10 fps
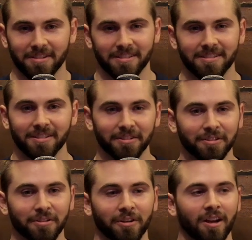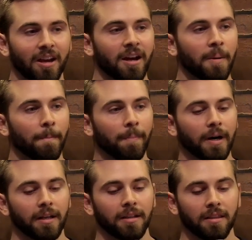But I think that's faith is what
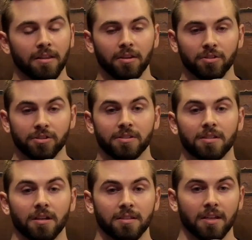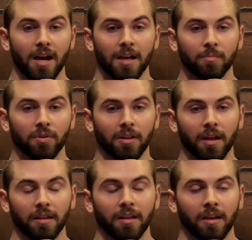you're saying. But there's a time where
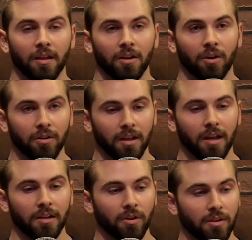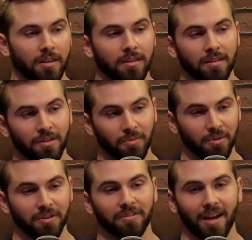like, okay, I know that the
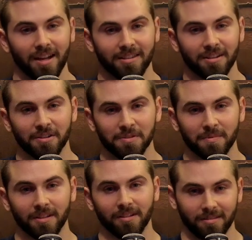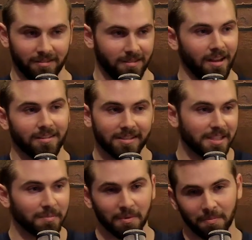Word of God tells me not to
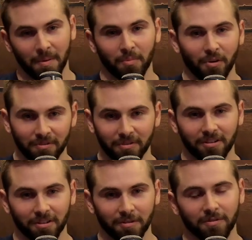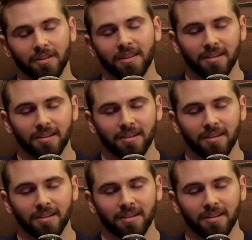sleep with my boyfriend or girlfriend.